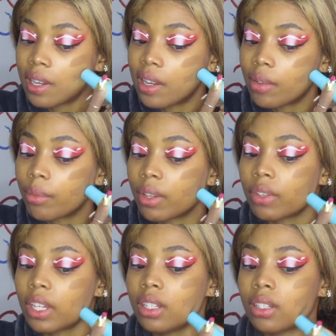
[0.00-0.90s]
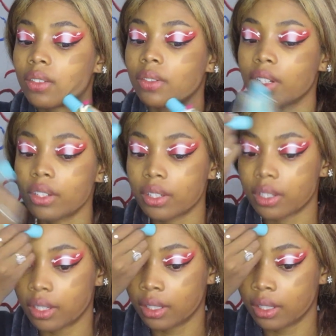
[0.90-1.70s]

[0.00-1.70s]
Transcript: of my face first.